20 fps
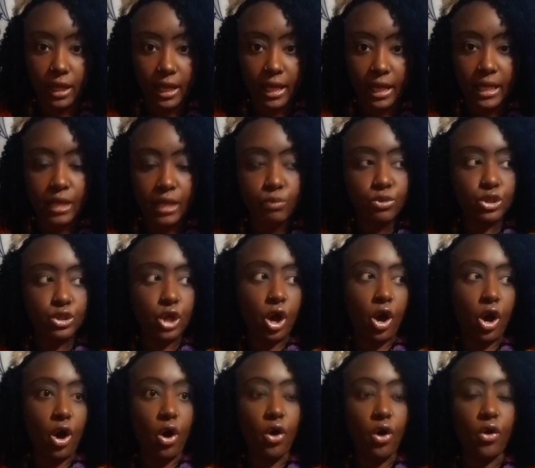And it was
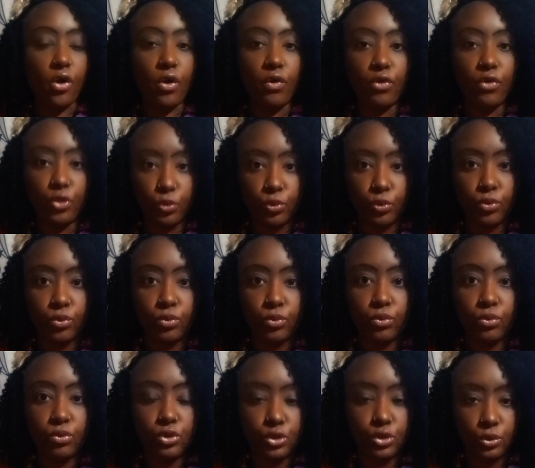all through
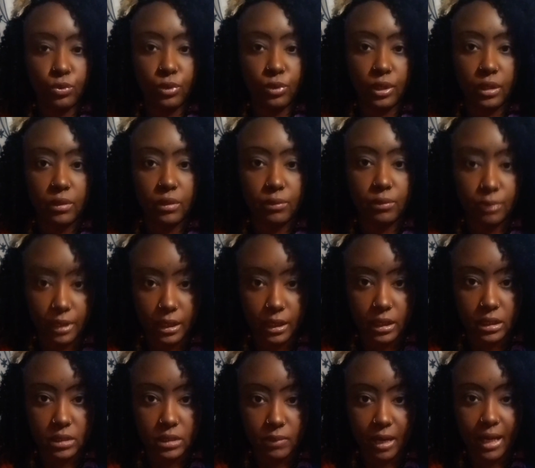doing
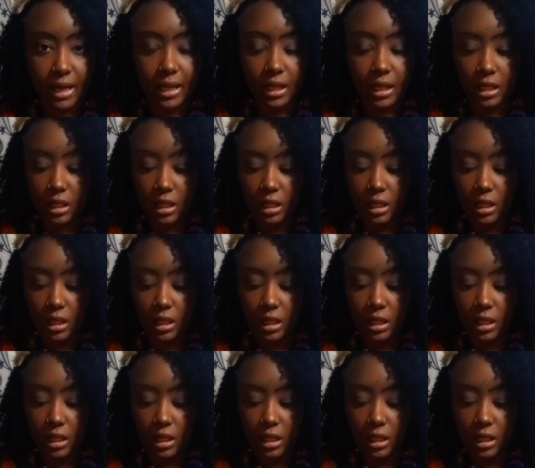readings, right?